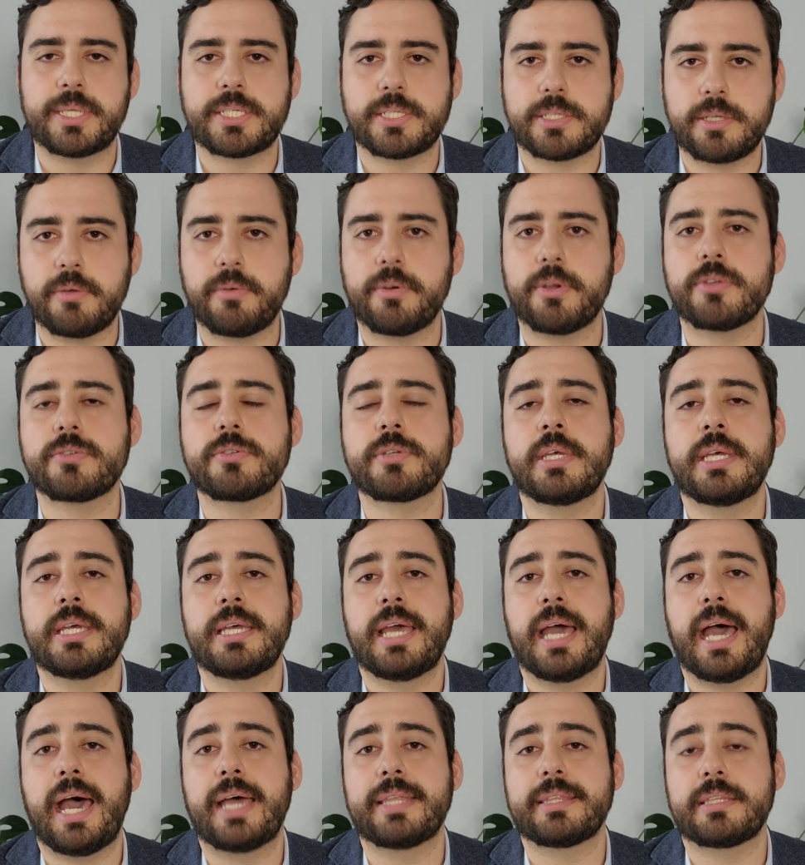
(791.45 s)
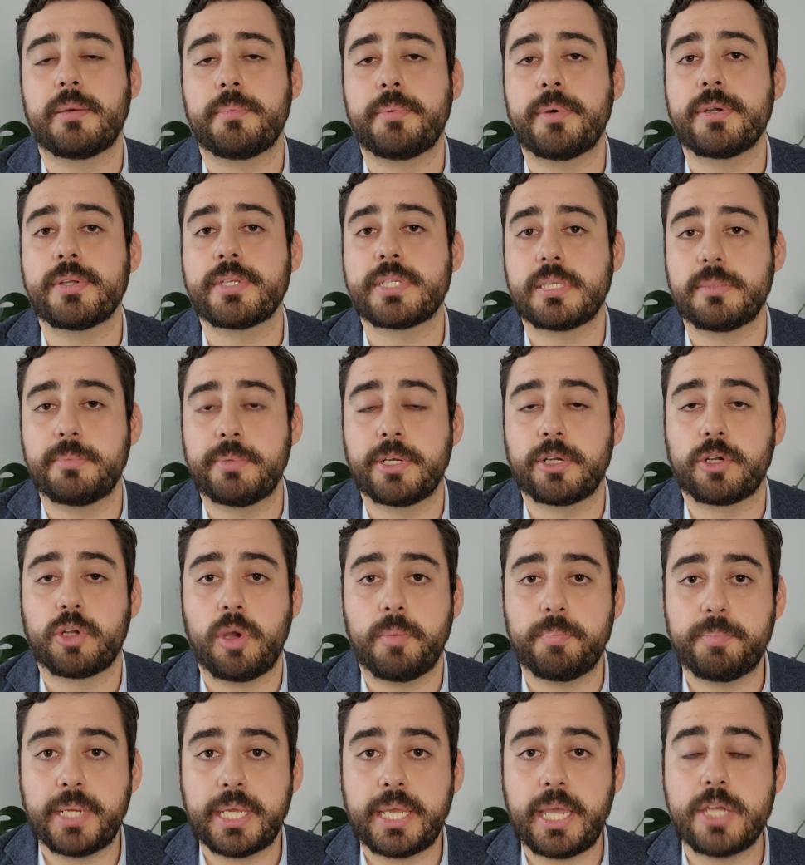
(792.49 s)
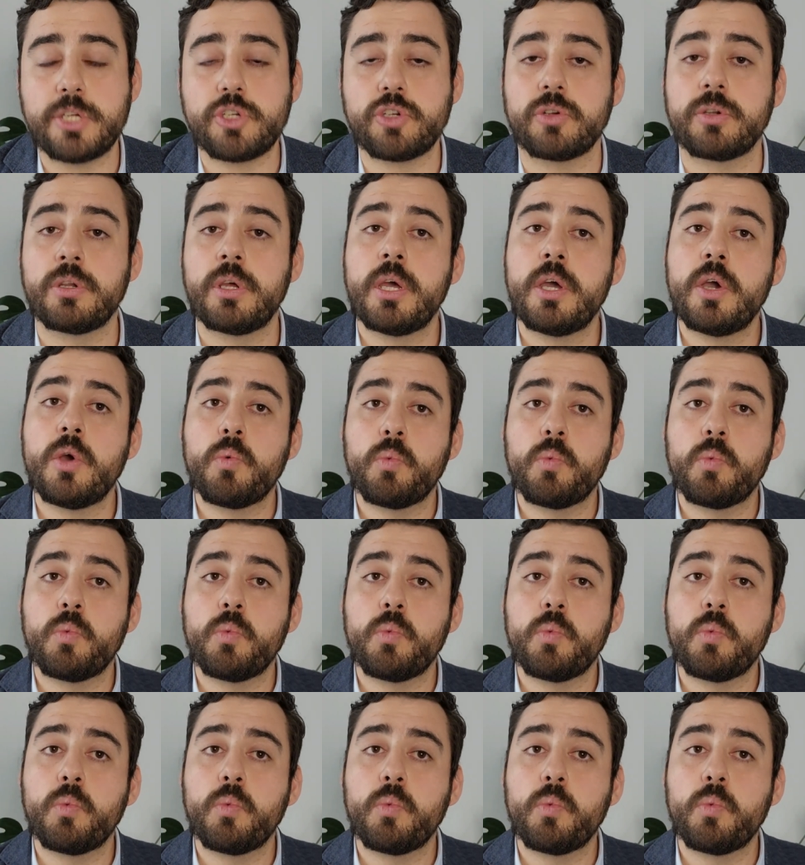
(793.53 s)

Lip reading: serious and a very severe complication.